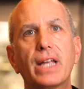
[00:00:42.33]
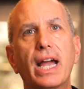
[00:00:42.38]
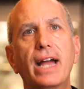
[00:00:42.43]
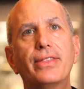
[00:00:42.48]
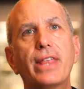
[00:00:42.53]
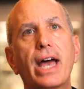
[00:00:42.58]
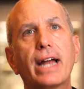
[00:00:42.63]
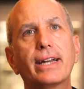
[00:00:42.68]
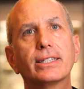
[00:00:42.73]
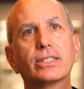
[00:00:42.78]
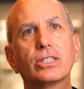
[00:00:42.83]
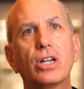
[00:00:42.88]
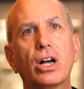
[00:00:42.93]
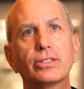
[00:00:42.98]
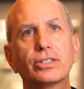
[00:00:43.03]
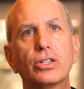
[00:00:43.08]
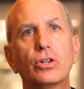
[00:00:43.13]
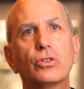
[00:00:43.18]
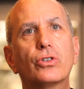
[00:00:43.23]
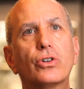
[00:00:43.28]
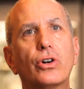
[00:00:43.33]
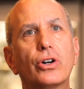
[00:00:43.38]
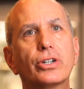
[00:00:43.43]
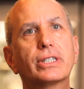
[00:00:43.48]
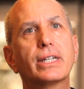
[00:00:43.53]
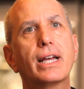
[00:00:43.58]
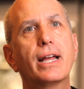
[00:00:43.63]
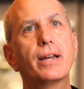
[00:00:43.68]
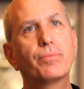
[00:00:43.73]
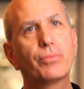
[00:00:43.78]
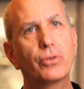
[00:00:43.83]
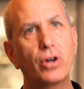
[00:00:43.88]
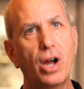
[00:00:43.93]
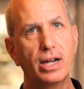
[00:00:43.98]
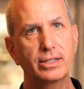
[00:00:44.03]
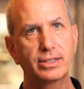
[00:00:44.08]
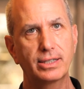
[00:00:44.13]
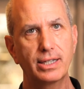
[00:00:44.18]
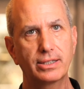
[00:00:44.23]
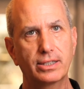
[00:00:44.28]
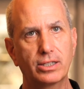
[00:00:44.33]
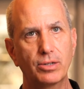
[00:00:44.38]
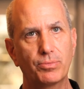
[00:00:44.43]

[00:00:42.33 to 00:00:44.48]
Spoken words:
and that it's also cooked and processed